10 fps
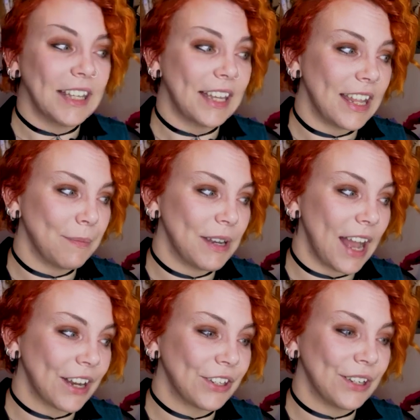and see them in
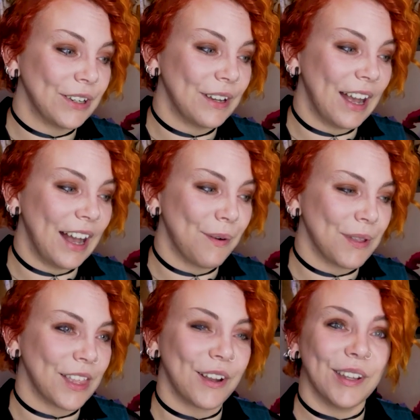action Uh,
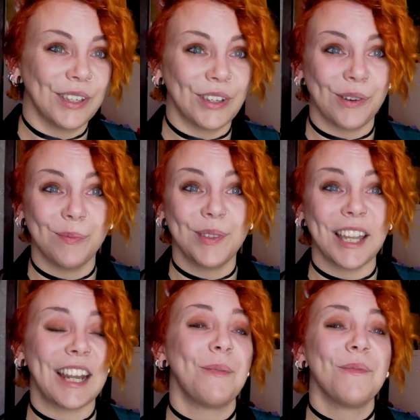with the costumes,
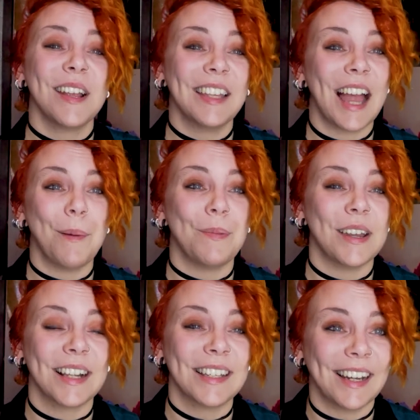and I'm really happy
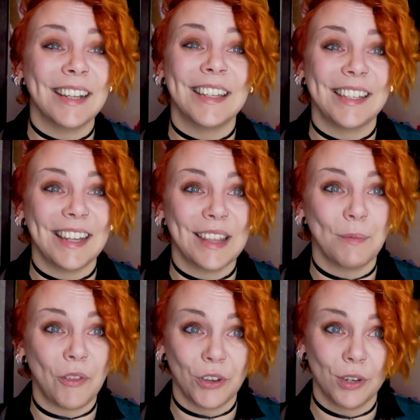and excited to see
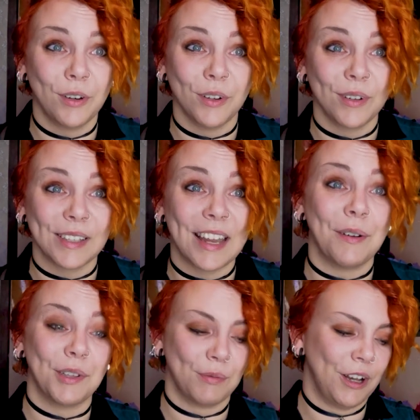them on the show dogs
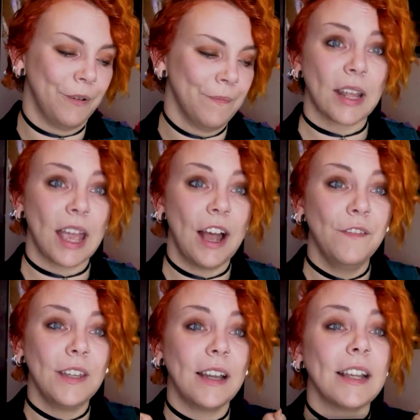now as well. What I
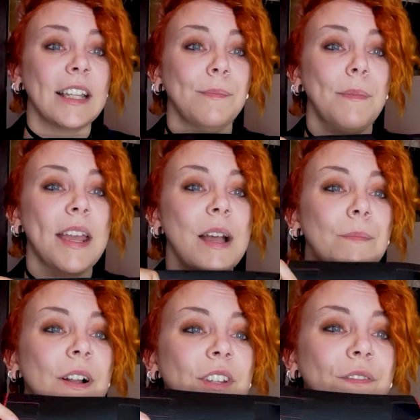have done is make a
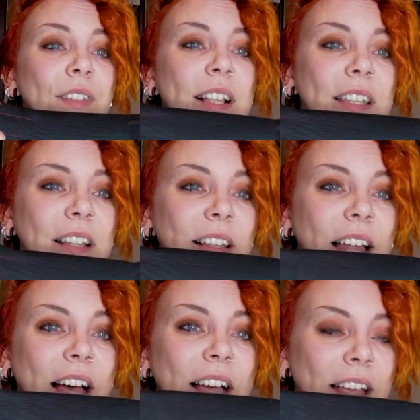bunch of these little
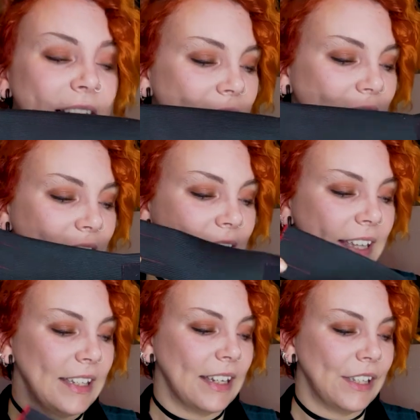uh,
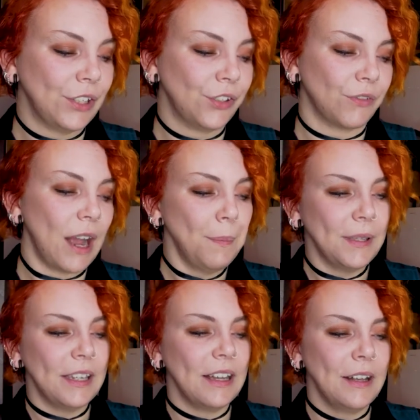elastic
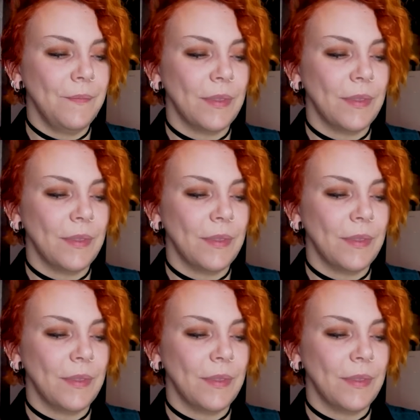straps here